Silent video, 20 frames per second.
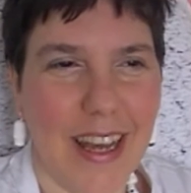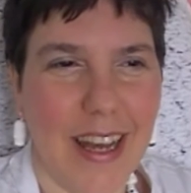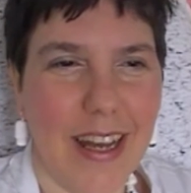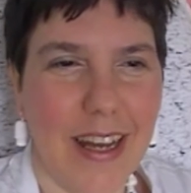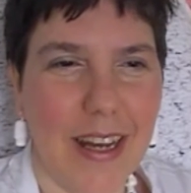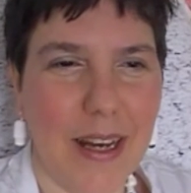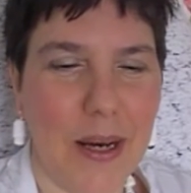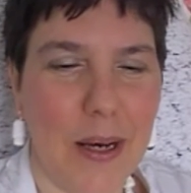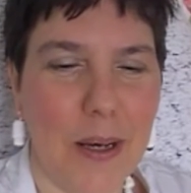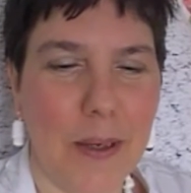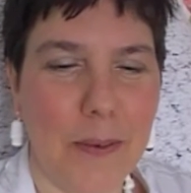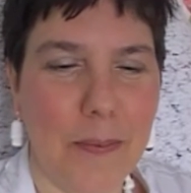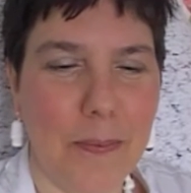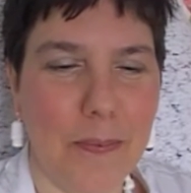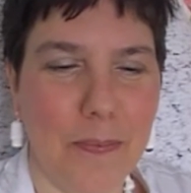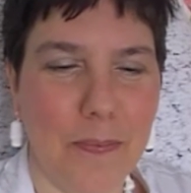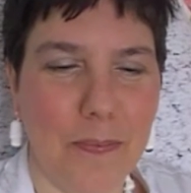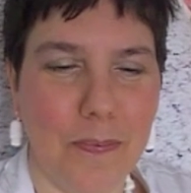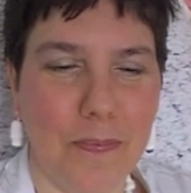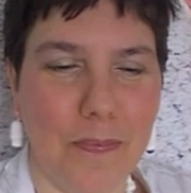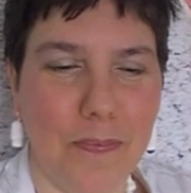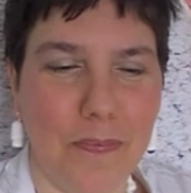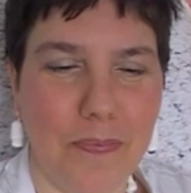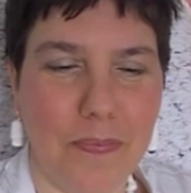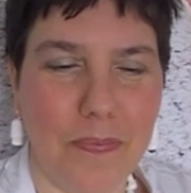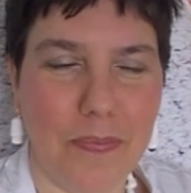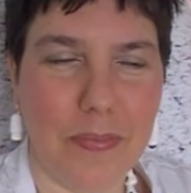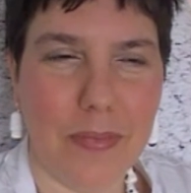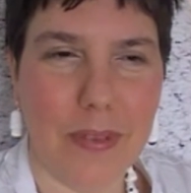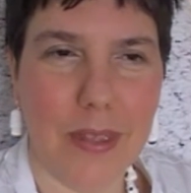
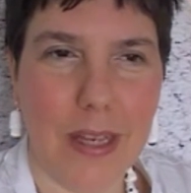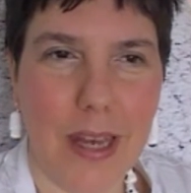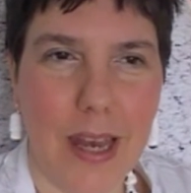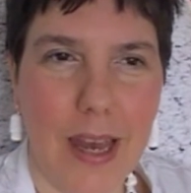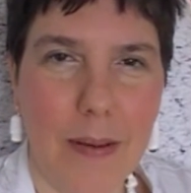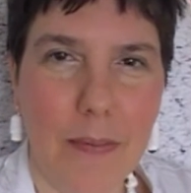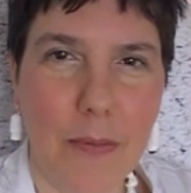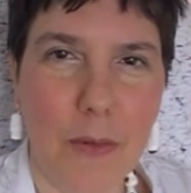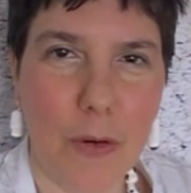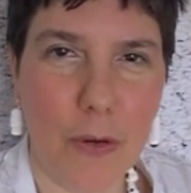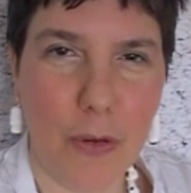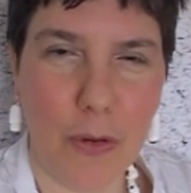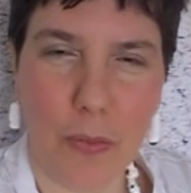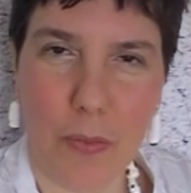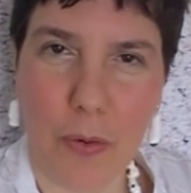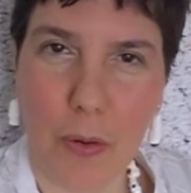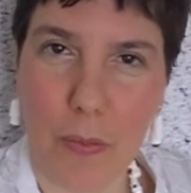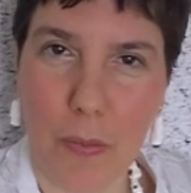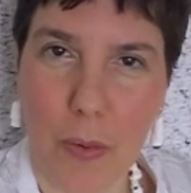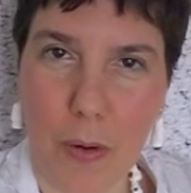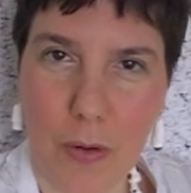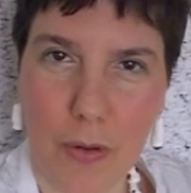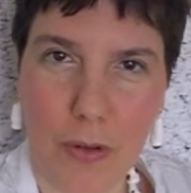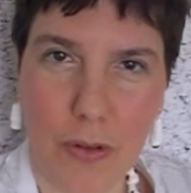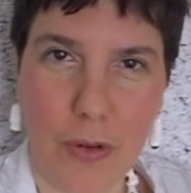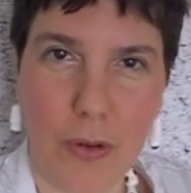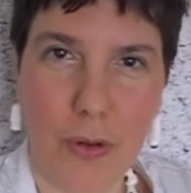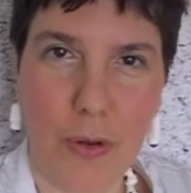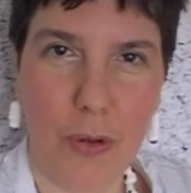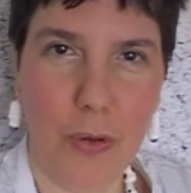I'm going to propose
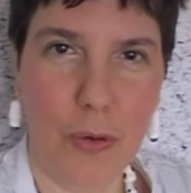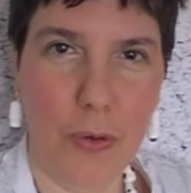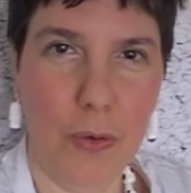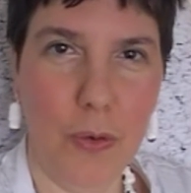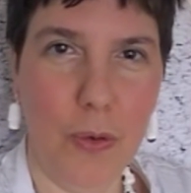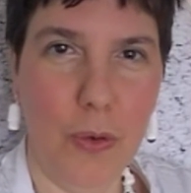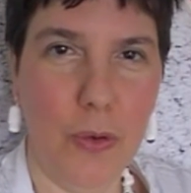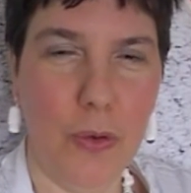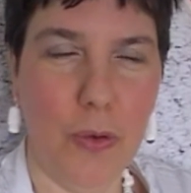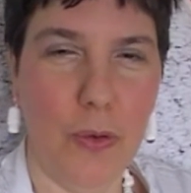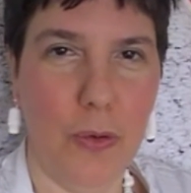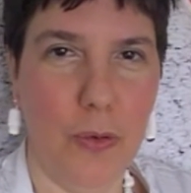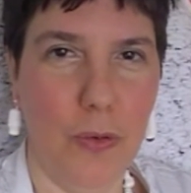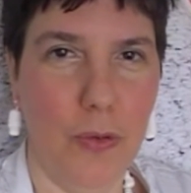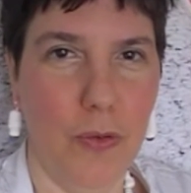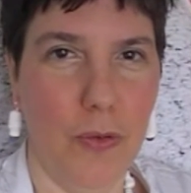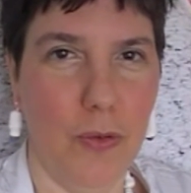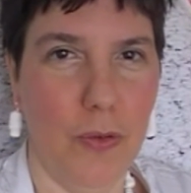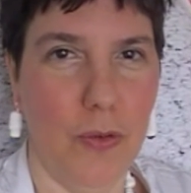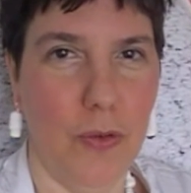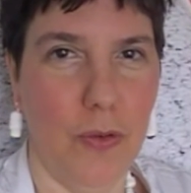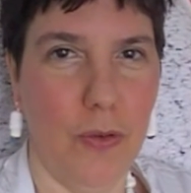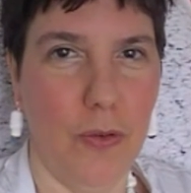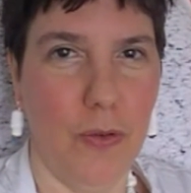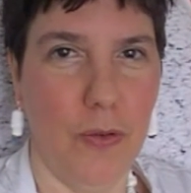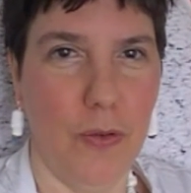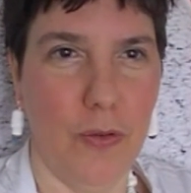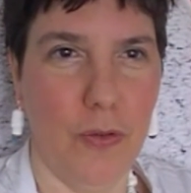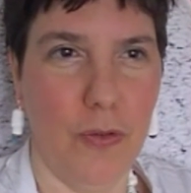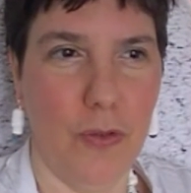to you
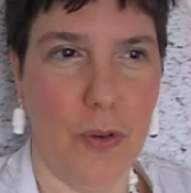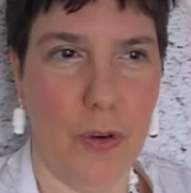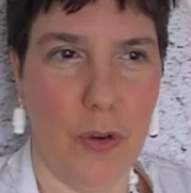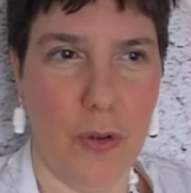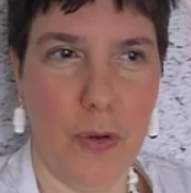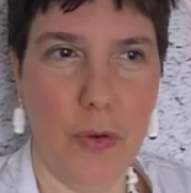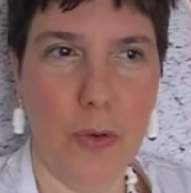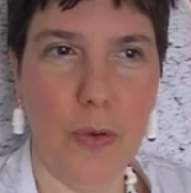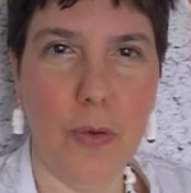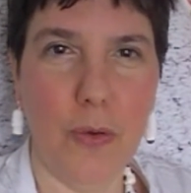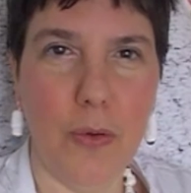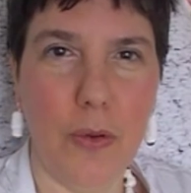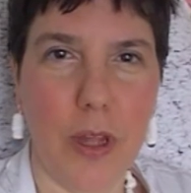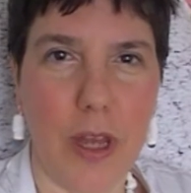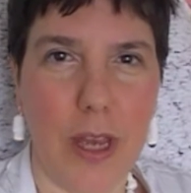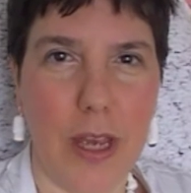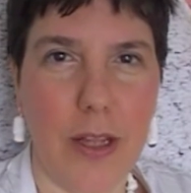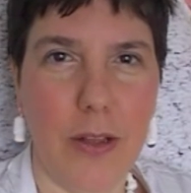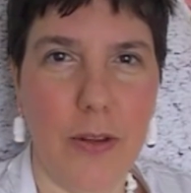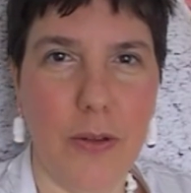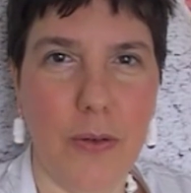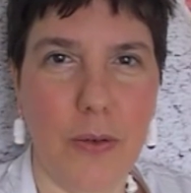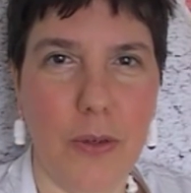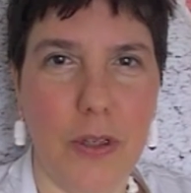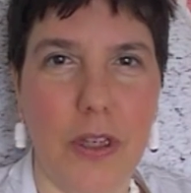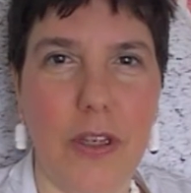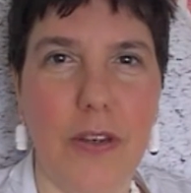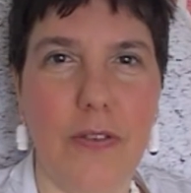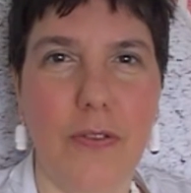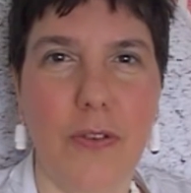for you today to
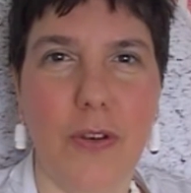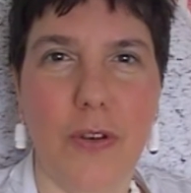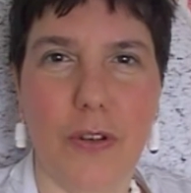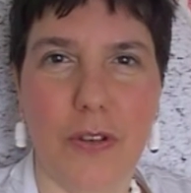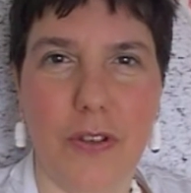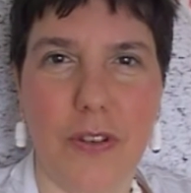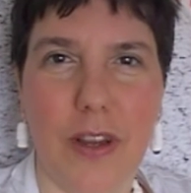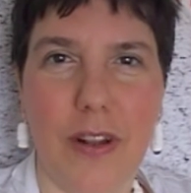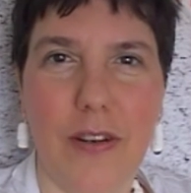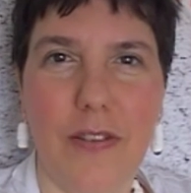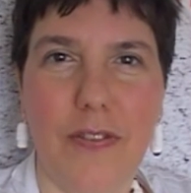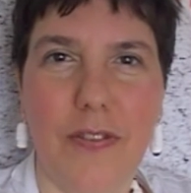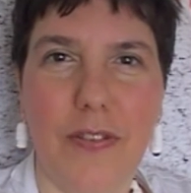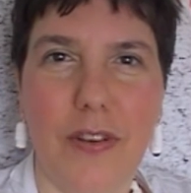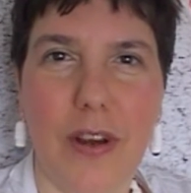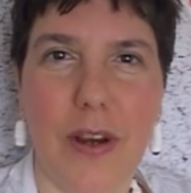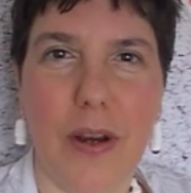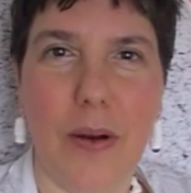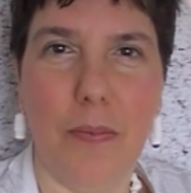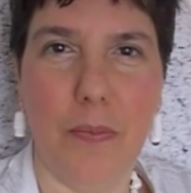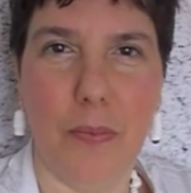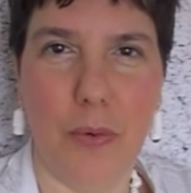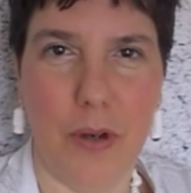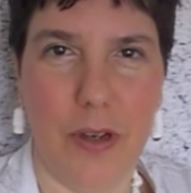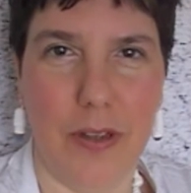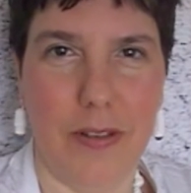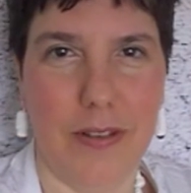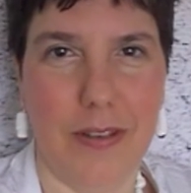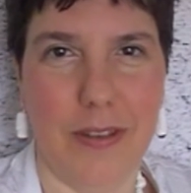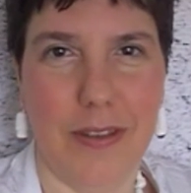give yourself a
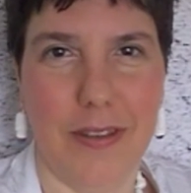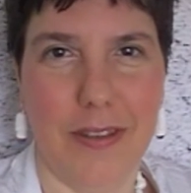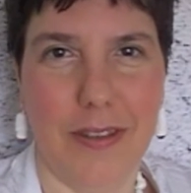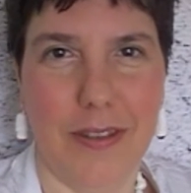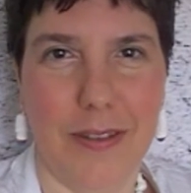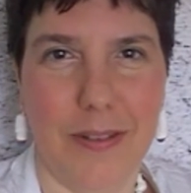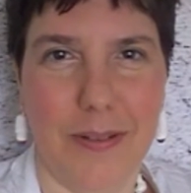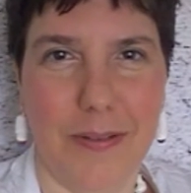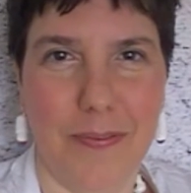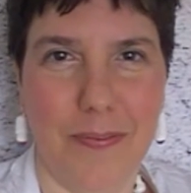present.